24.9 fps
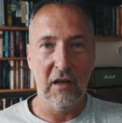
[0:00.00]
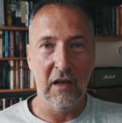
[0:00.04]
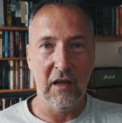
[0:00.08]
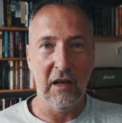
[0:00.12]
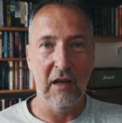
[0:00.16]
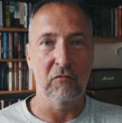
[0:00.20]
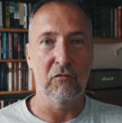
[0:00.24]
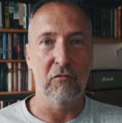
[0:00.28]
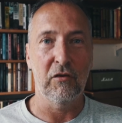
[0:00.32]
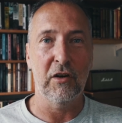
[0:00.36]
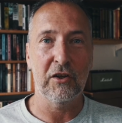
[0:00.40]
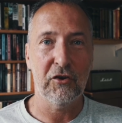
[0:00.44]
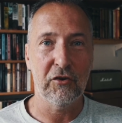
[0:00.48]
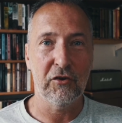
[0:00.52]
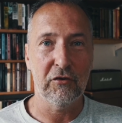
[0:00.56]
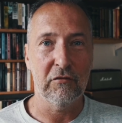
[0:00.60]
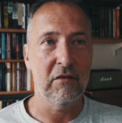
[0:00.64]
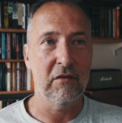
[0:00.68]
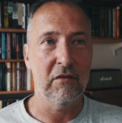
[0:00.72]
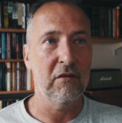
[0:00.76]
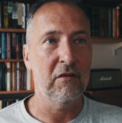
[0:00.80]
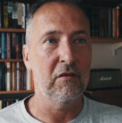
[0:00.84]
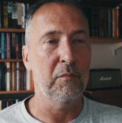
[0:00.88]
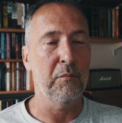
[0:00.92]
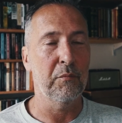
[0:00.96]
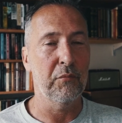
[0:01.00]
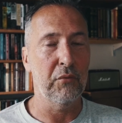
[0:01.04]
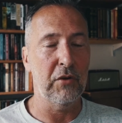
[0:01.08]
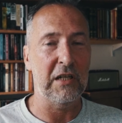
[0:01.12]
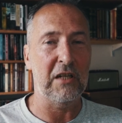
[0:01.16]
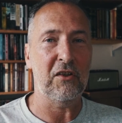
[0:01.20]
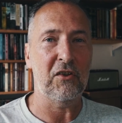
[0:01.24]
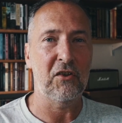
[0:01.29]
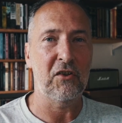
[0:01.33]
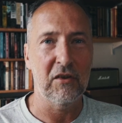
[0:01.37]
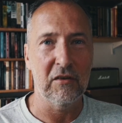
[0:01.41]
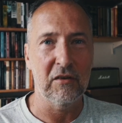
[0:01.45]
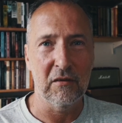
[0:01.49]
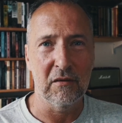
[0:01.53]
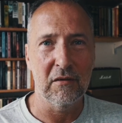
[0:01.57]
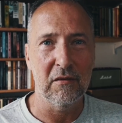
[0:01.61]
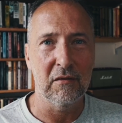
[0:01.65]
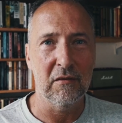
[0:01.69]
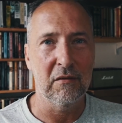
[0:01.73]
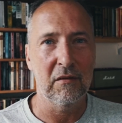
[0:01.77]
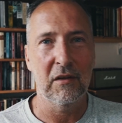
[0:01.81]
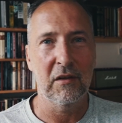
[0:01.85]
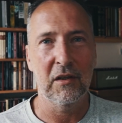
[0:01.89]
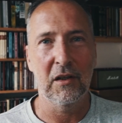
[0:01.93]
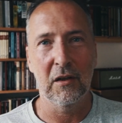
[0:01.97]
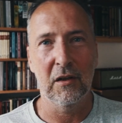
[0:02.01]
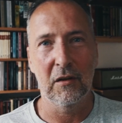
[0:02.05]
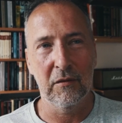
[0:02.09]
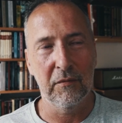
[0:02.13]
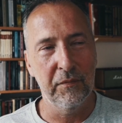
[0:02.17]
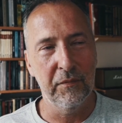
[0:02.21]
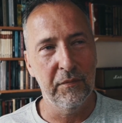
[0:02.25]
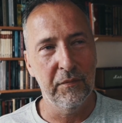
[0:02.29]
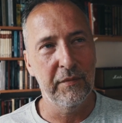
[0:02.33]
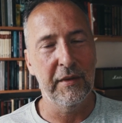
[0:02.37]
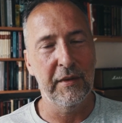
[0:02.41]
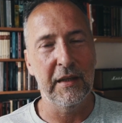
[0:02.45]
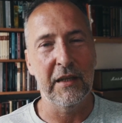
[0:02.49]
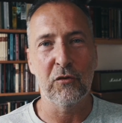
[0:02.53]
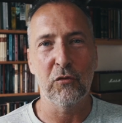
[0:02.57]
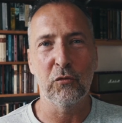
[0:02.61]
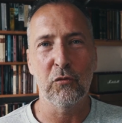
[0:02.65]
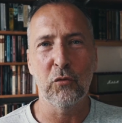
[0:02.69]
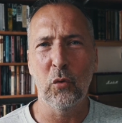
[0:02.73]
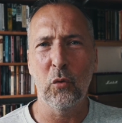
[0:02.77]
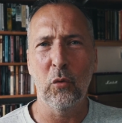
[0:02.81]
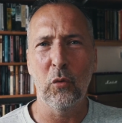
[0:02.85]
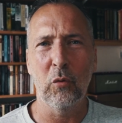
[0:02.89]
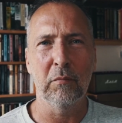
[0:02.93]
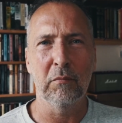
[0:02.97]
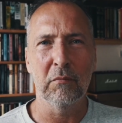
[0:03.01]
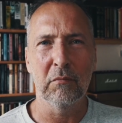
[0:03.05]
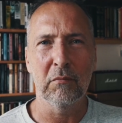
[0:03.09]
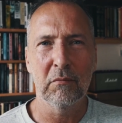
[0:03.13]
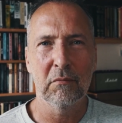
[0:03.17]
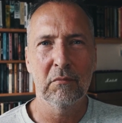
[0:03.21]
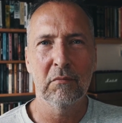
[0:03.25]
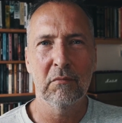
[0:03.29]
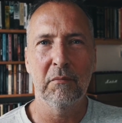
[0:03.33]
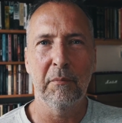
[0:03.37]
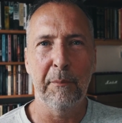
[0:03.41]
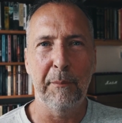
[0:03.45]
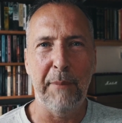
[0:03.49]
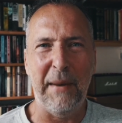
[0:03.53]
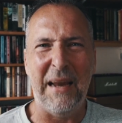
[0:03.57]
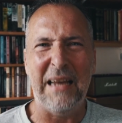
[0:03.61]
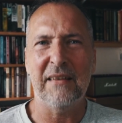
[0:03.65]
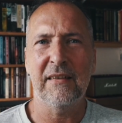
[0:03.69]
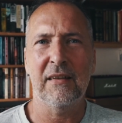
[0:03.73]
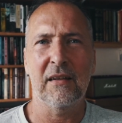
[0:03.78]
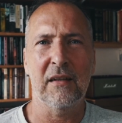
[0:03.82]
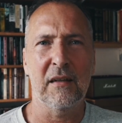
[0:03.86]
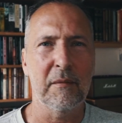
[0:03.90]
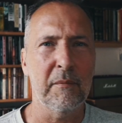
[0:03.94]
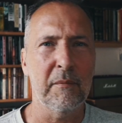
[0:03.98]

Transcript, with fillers: and Russia and BRICS and you know these are all better